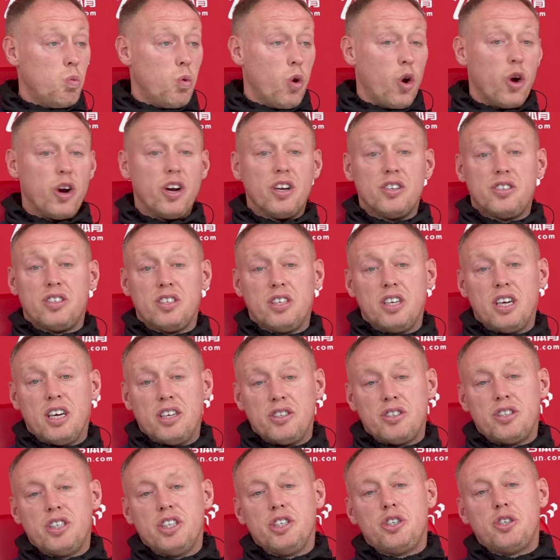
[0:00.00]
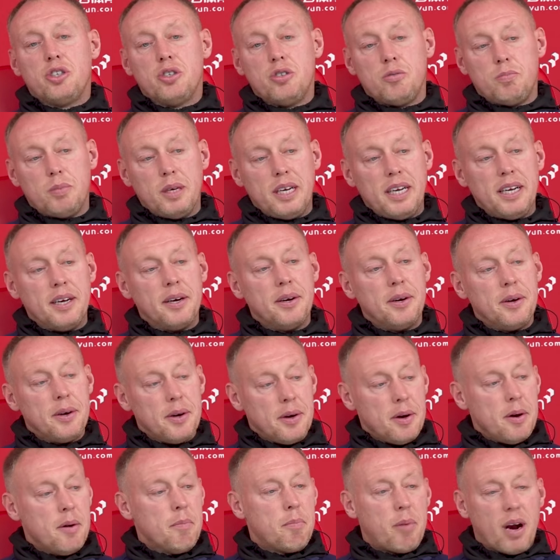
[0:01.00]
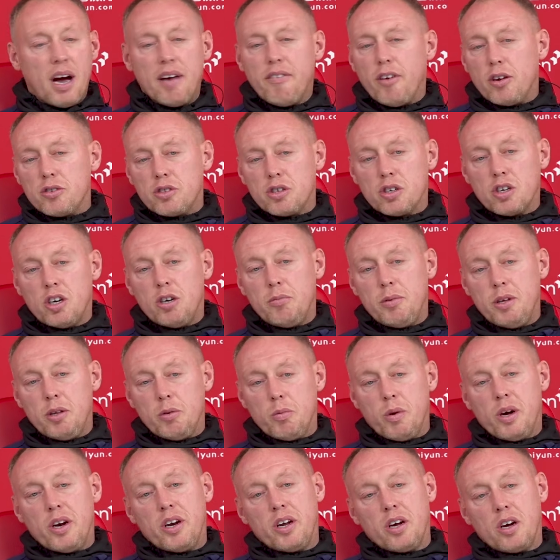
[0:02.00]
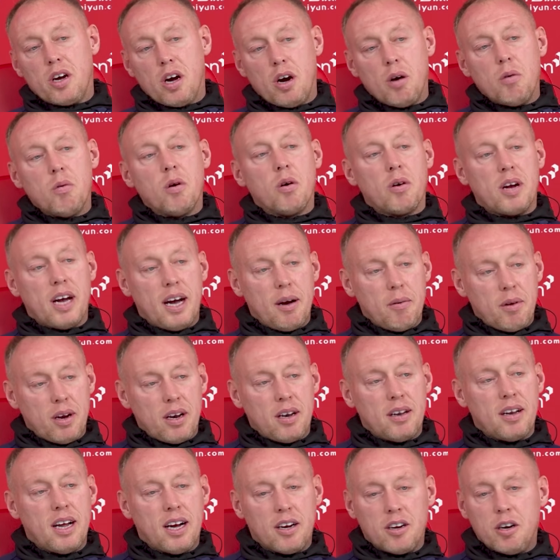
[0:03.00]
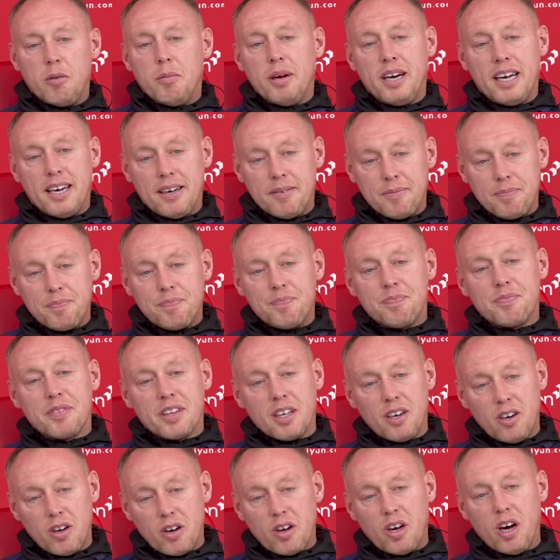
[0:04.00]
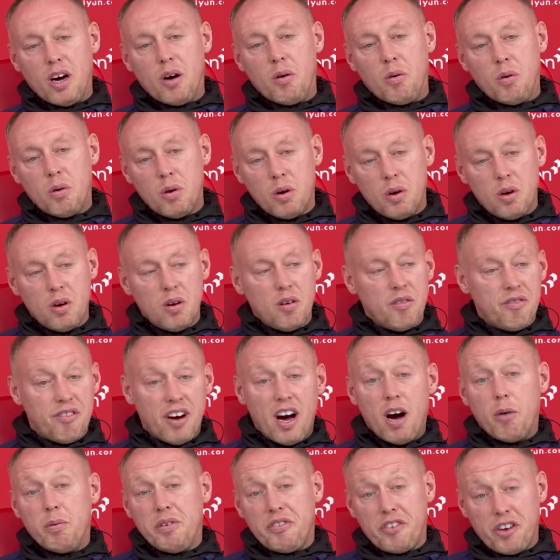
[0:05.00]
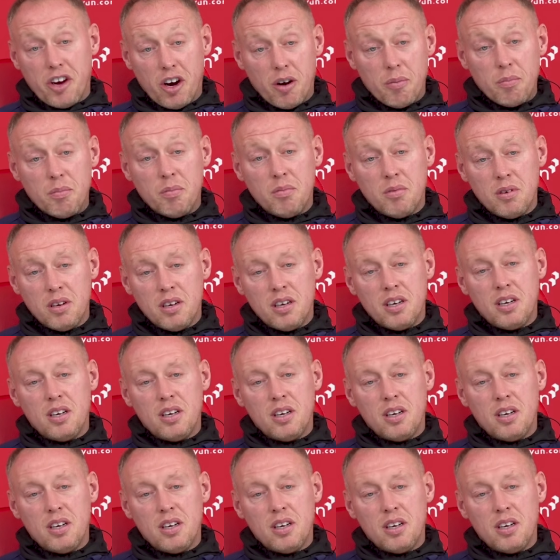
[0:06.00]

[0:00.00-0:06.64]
weren't as as they should be. But I've also got to be the one and go, okay, well, hang on a minute, look how far we've come,